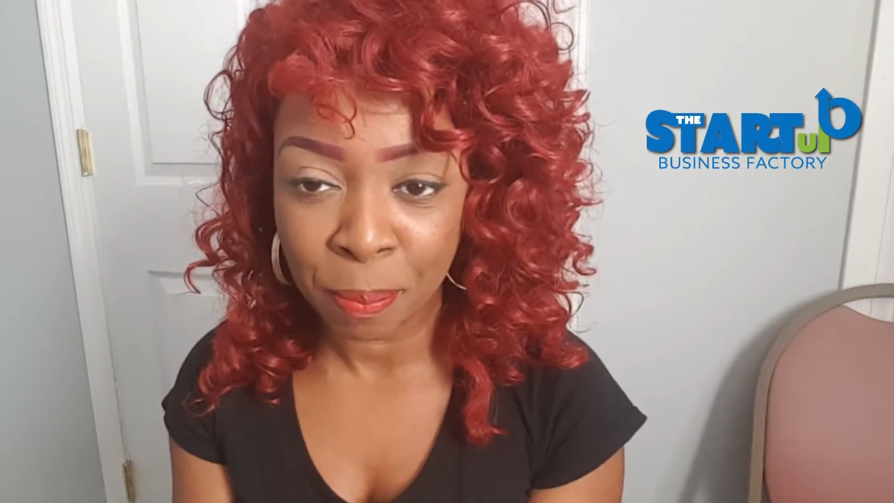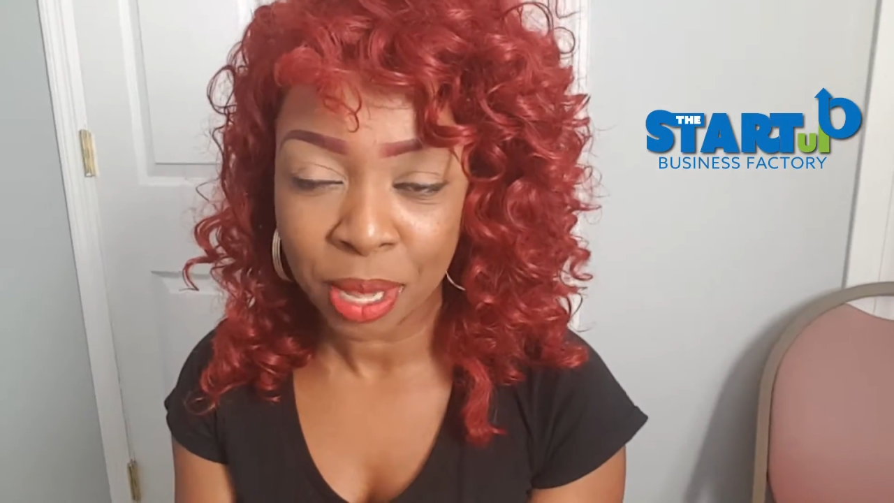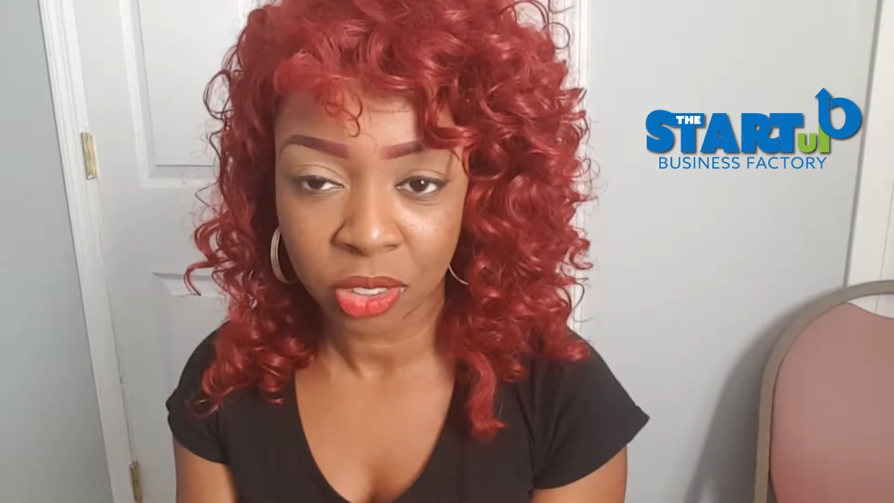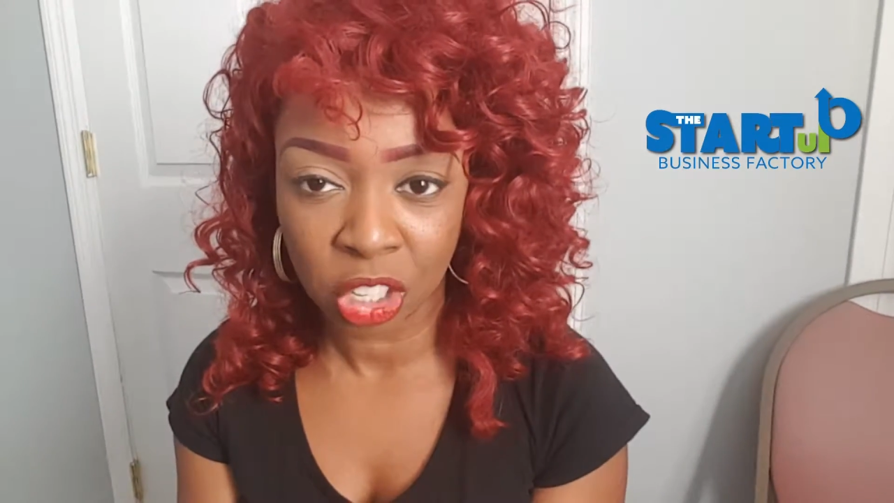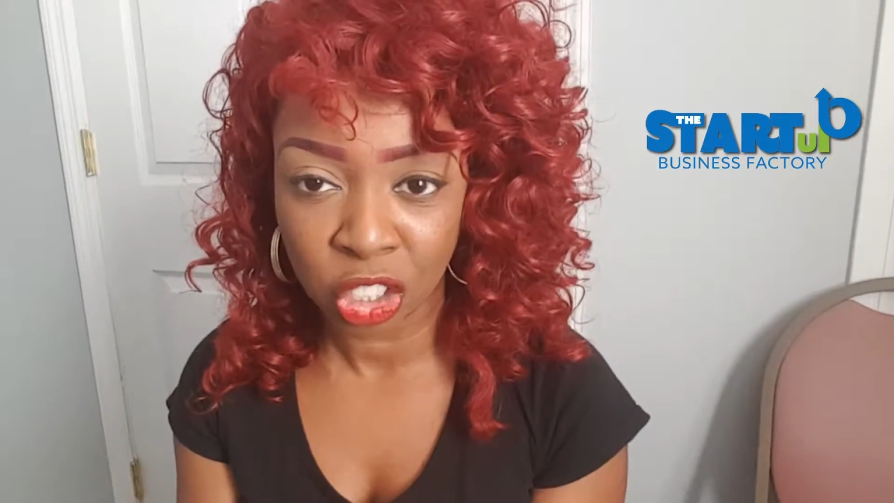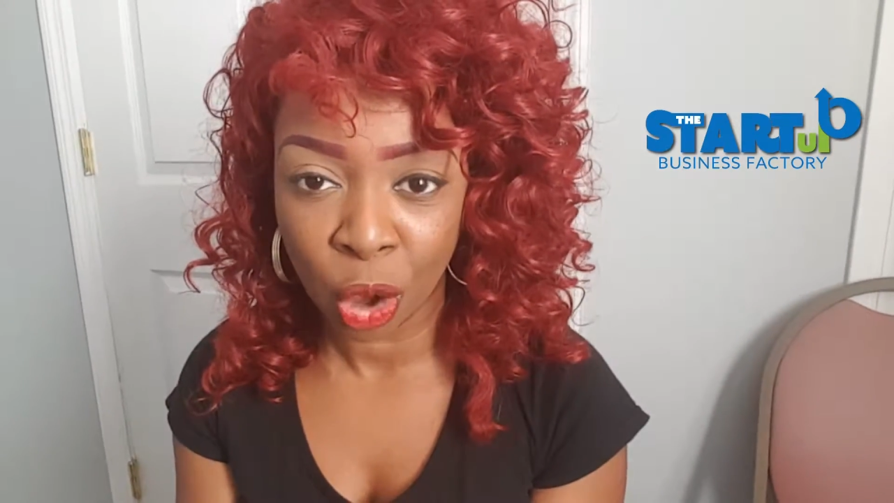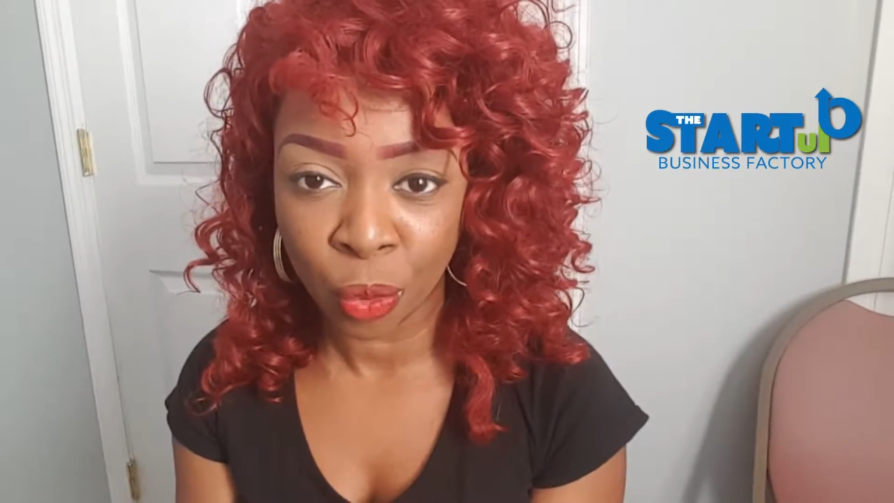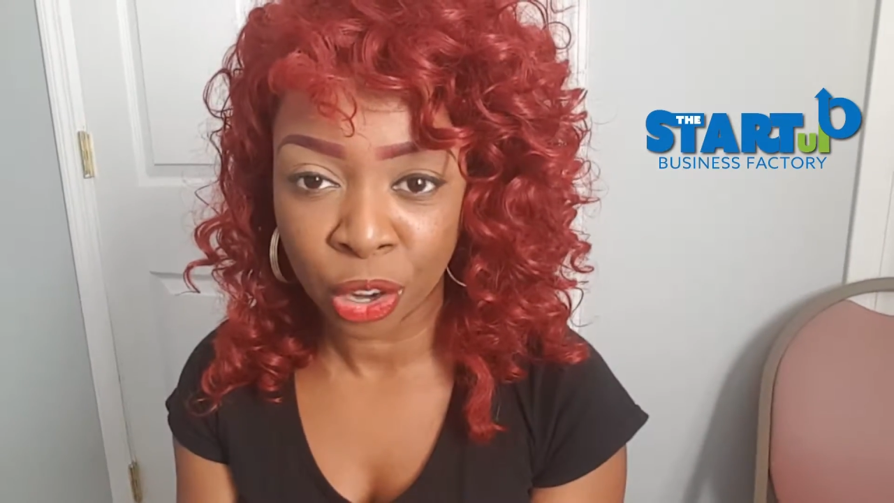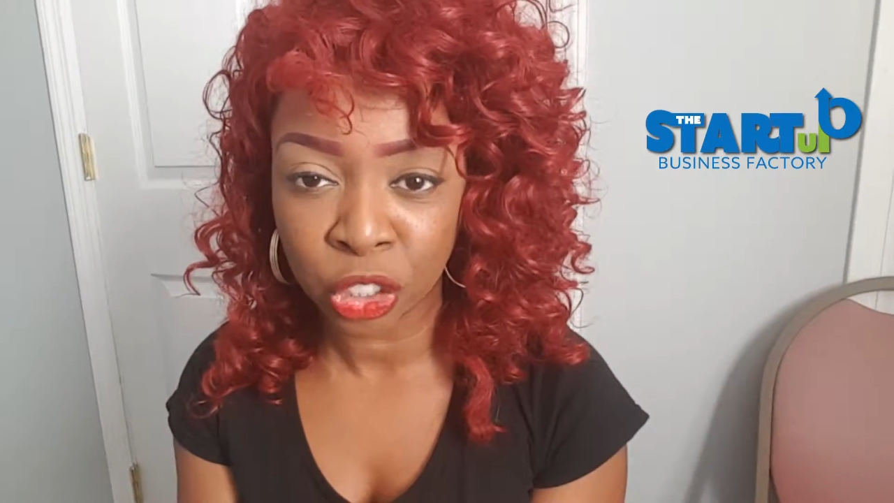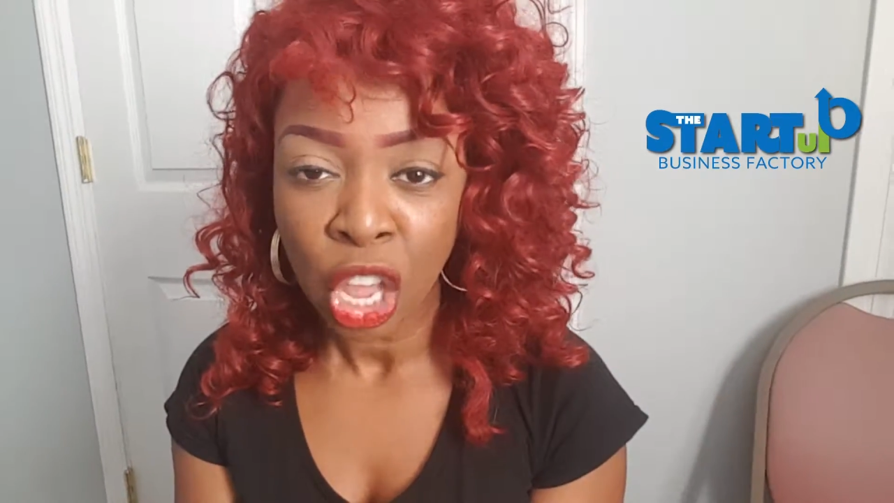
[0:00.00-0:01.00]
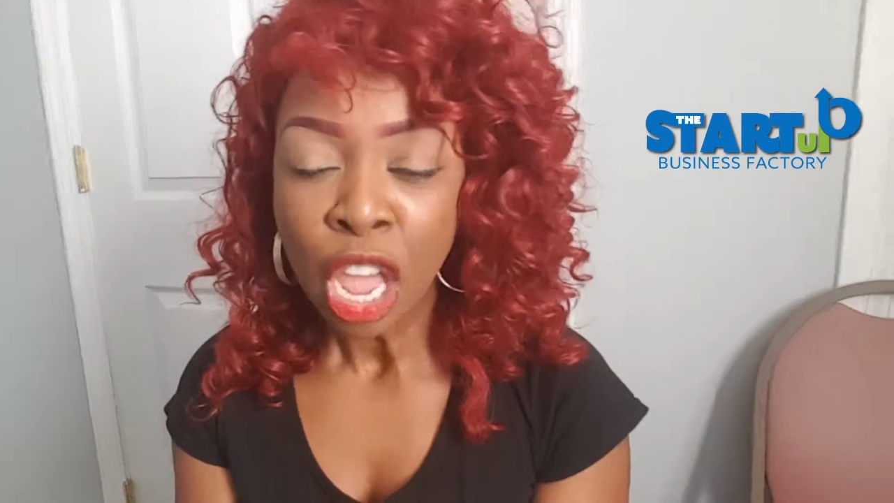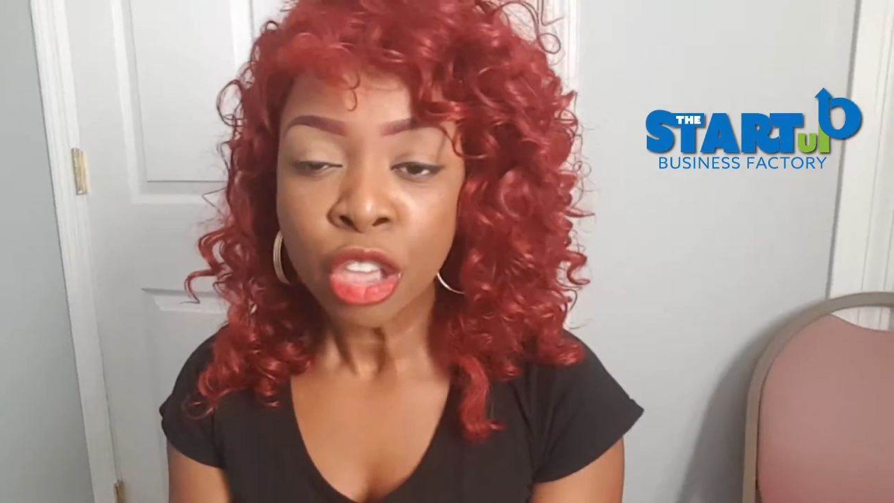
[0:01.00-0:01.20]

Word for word: and business owners.